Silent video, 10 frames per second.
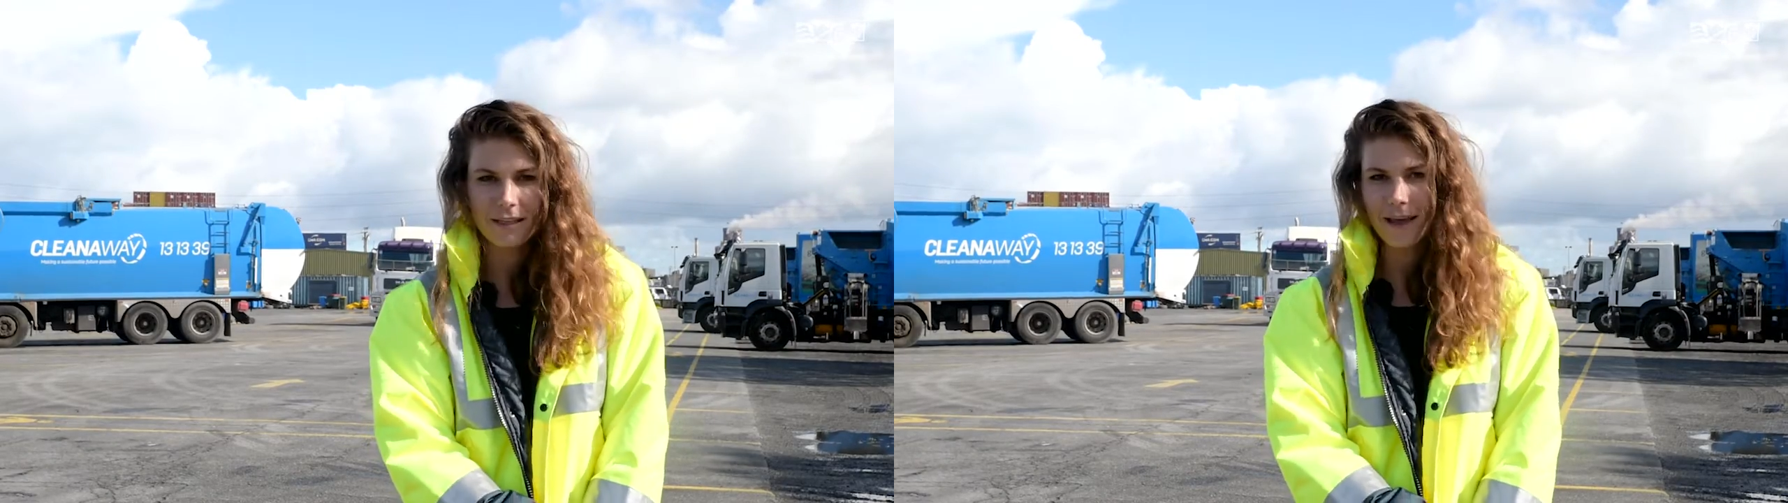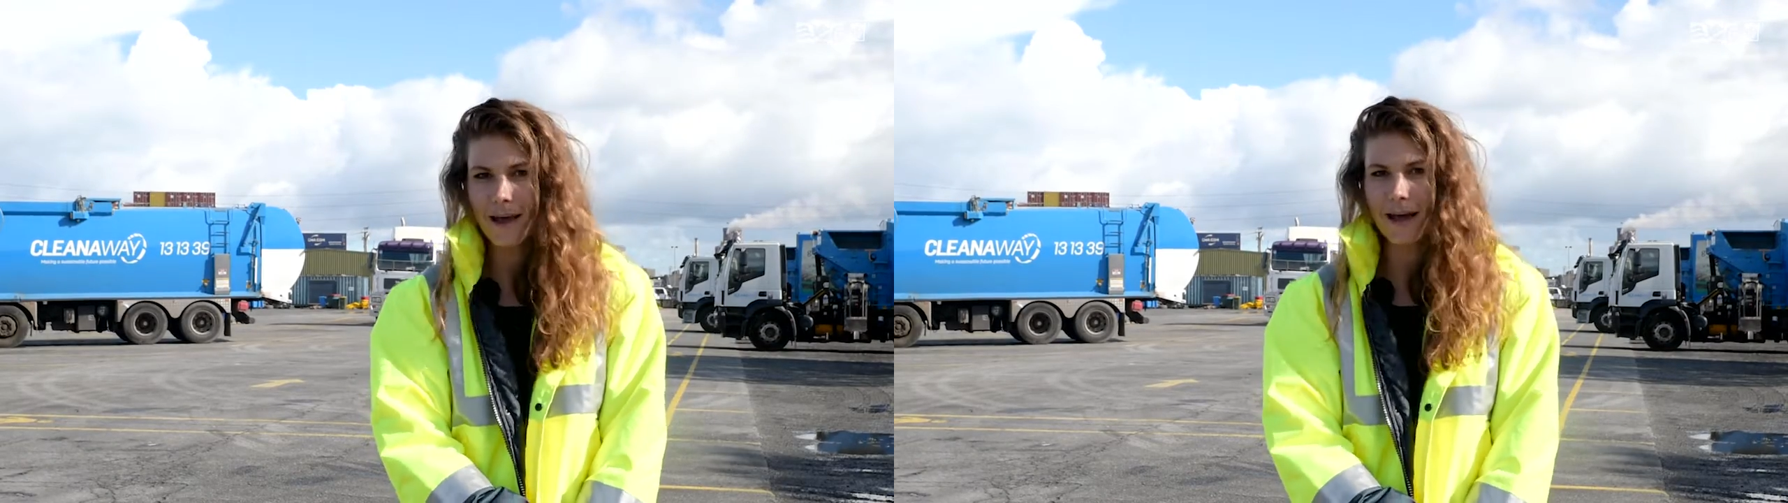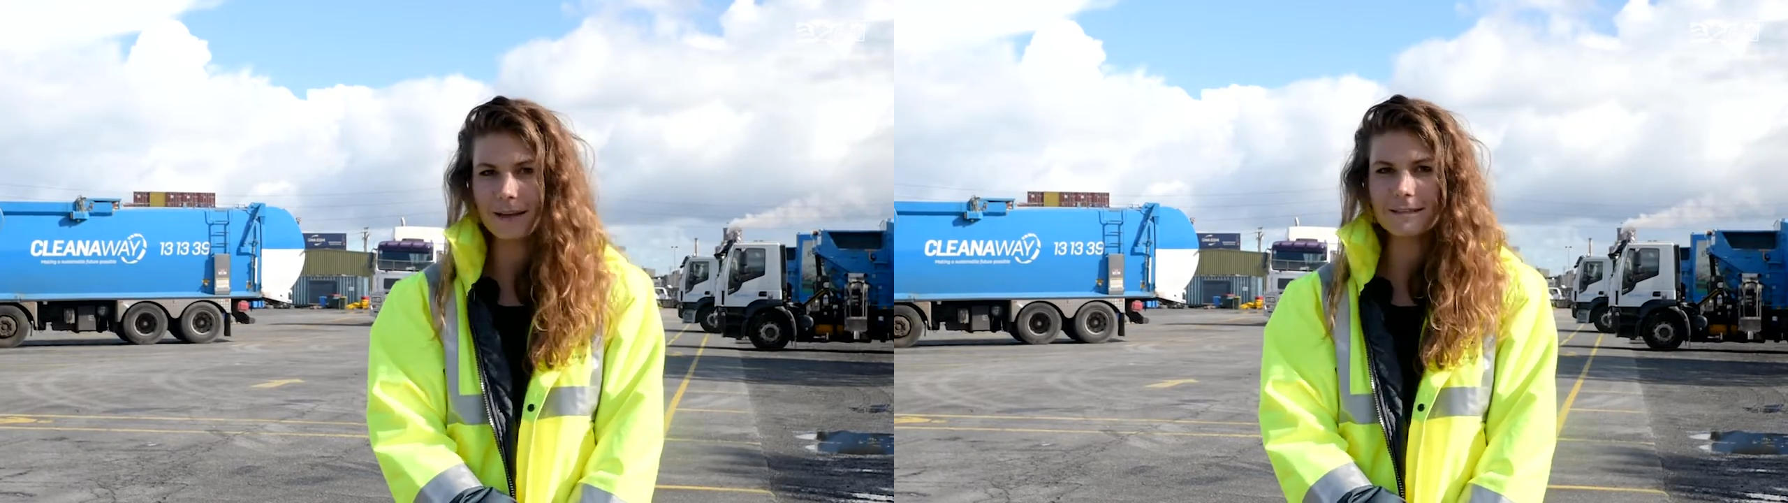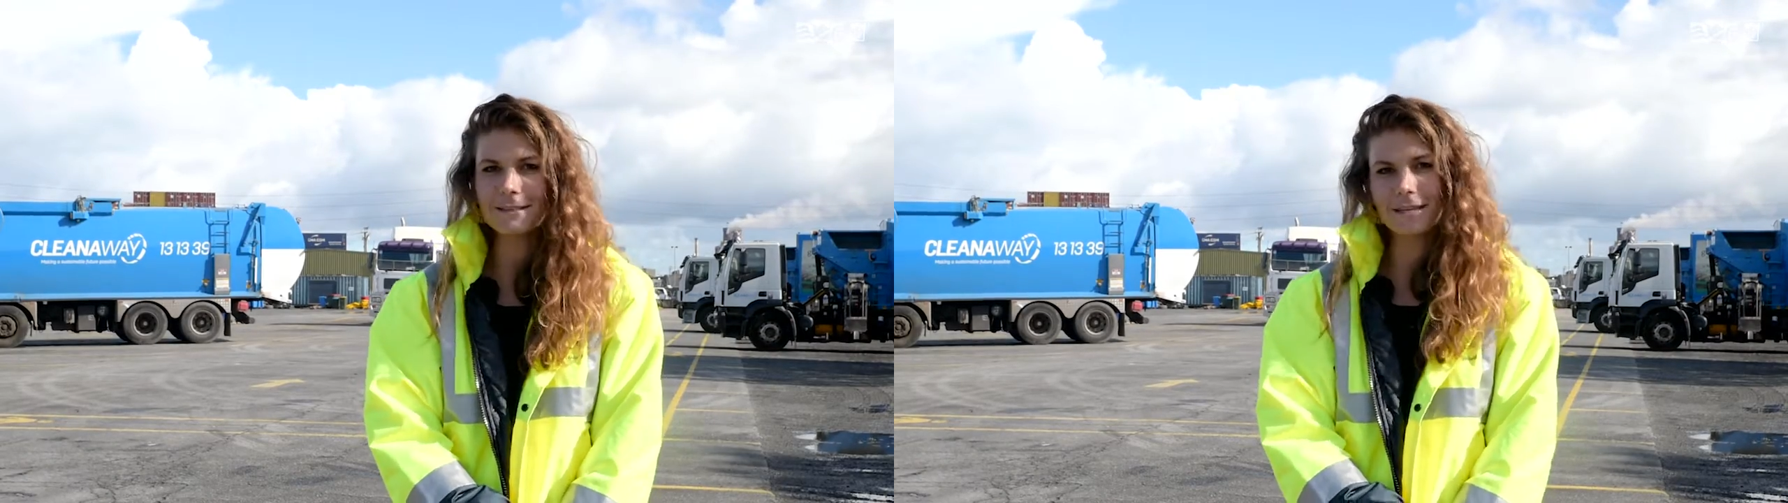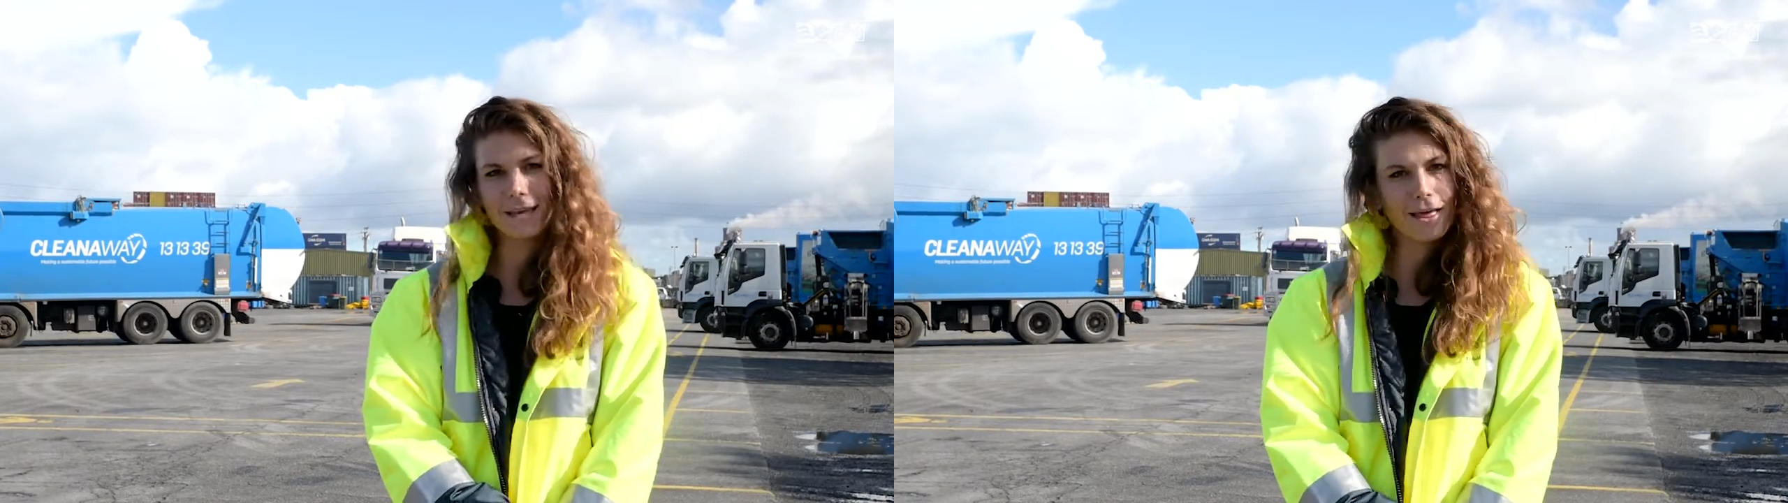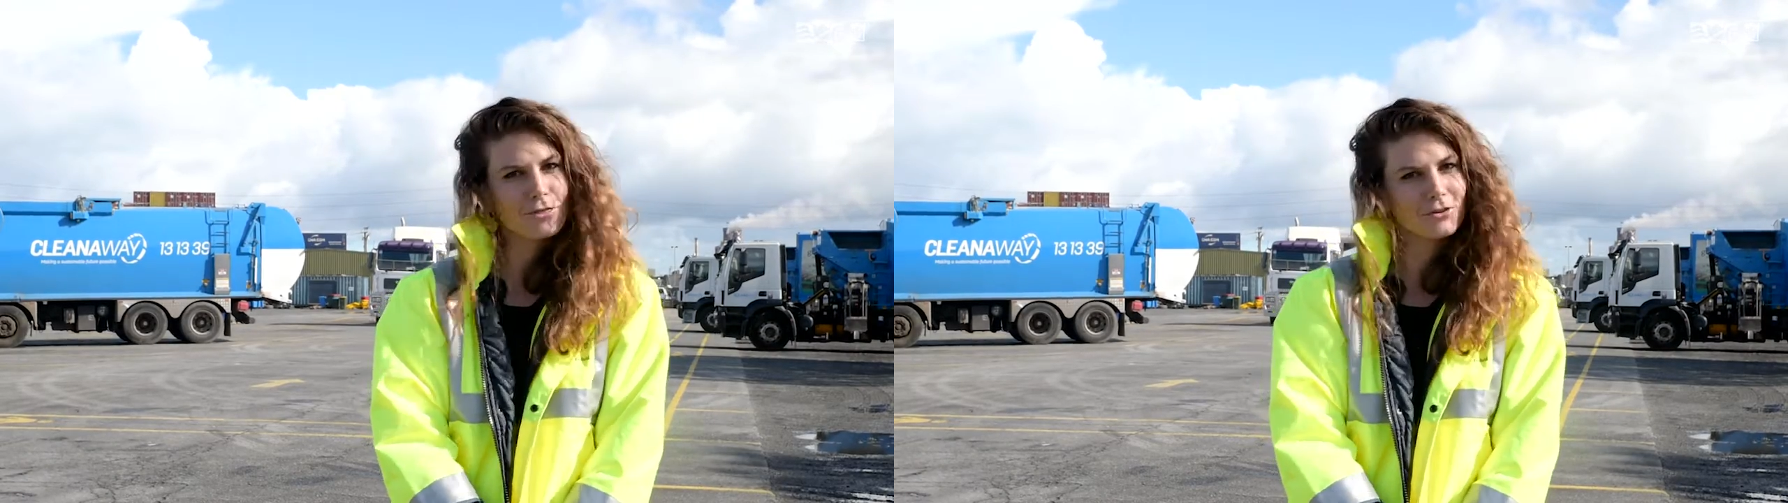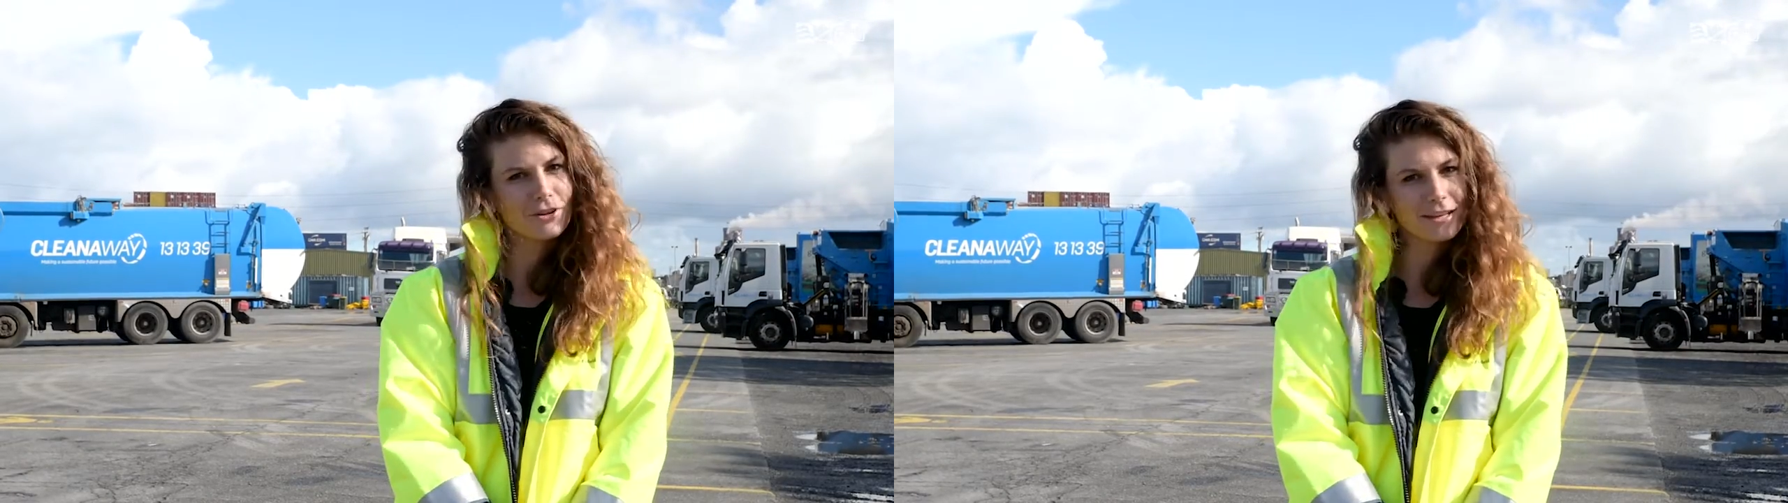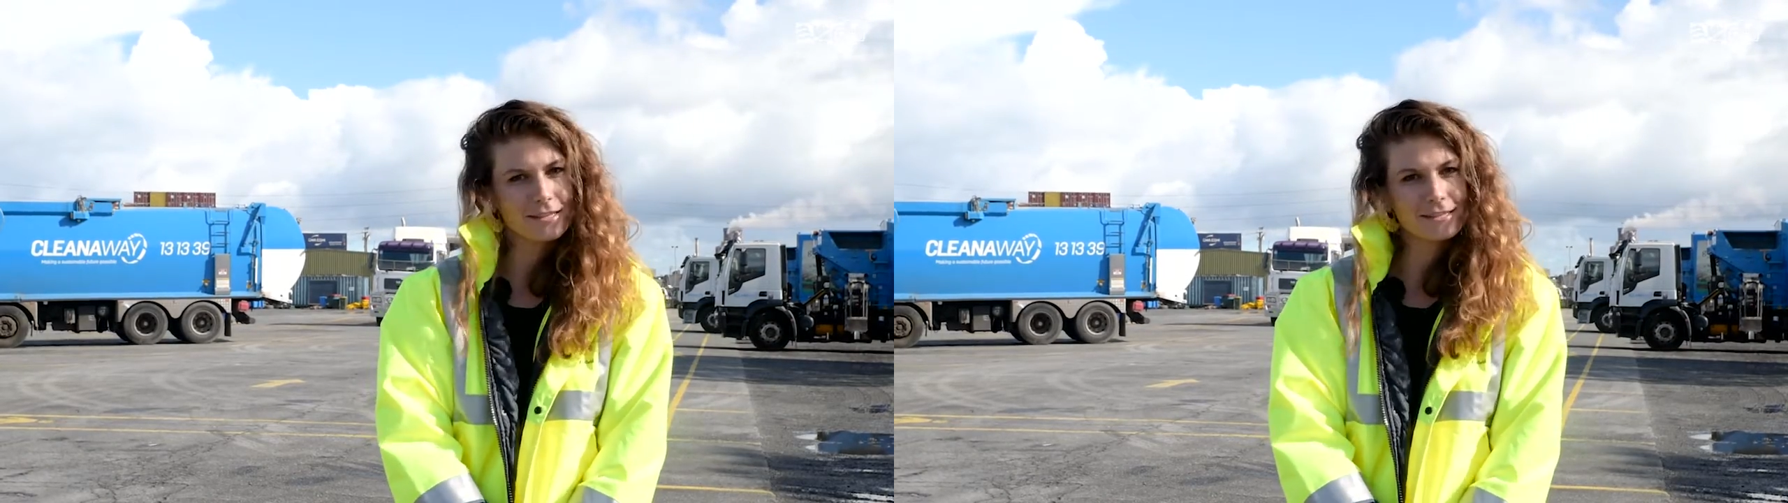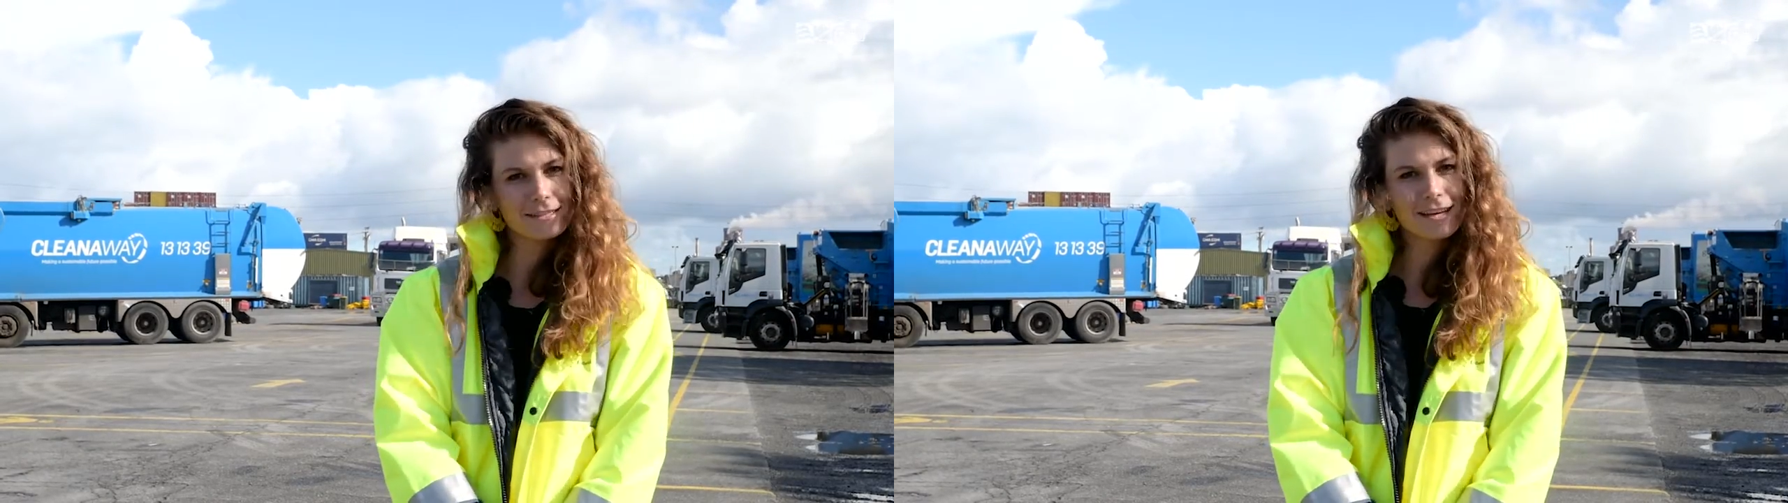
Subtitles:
their hardest to get through this.